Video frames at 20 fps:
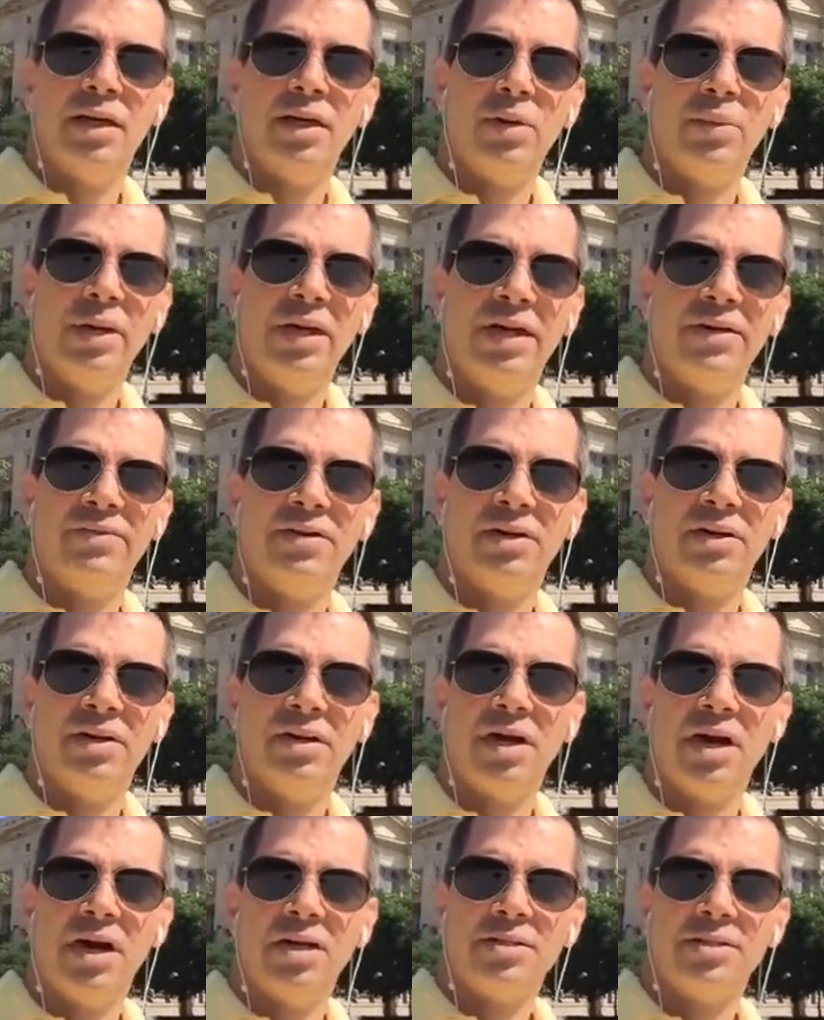We have an
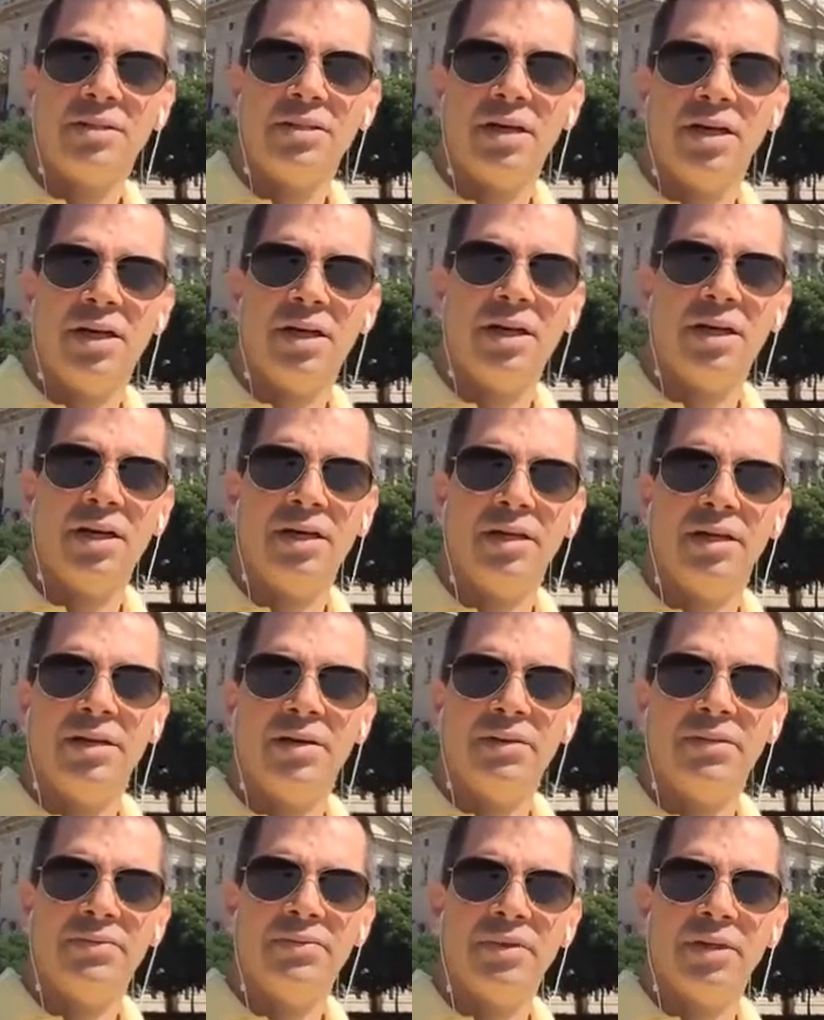
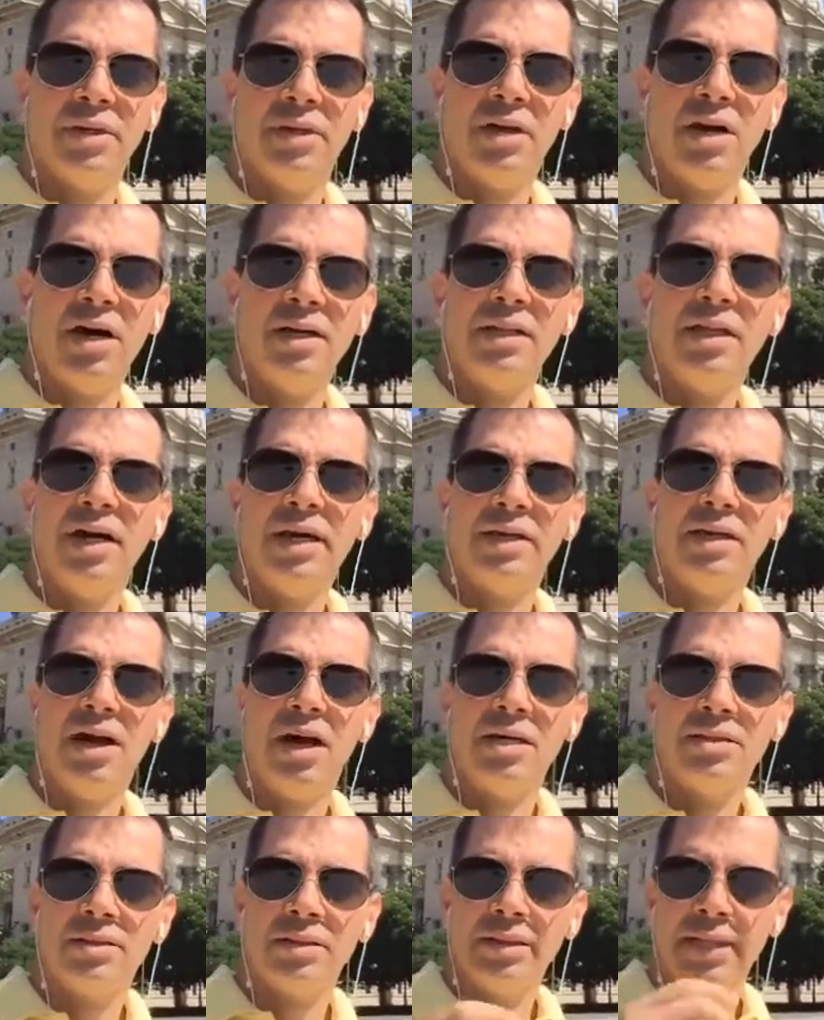online
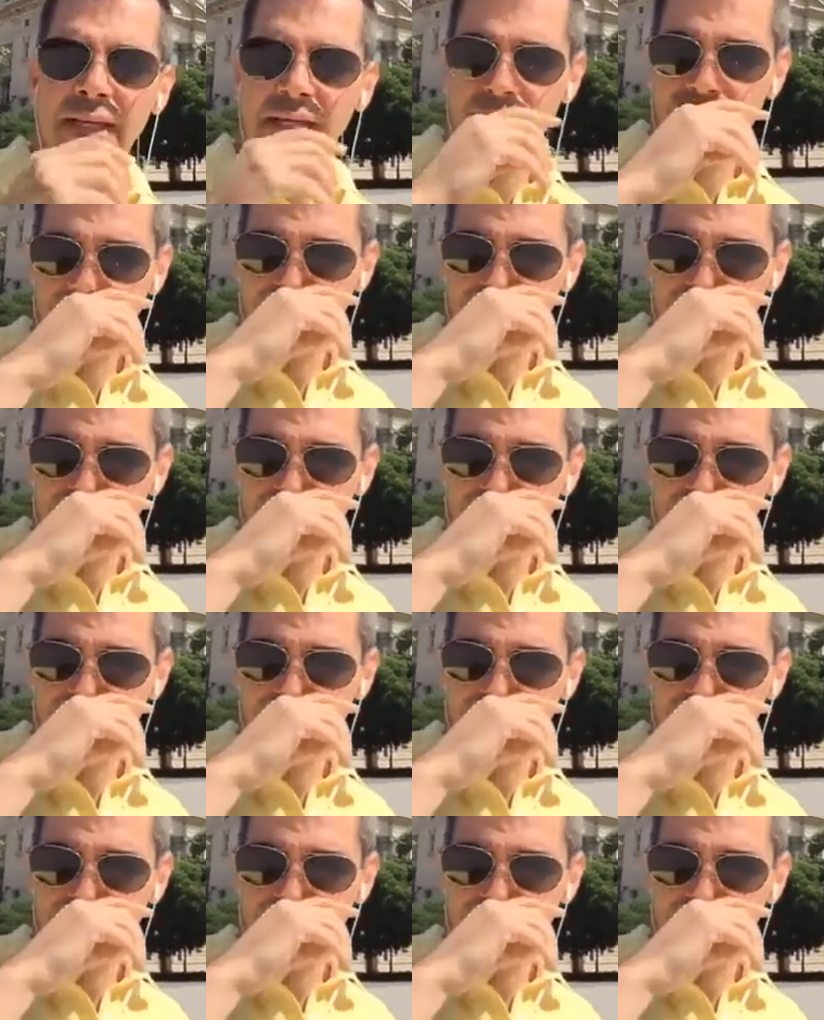consultation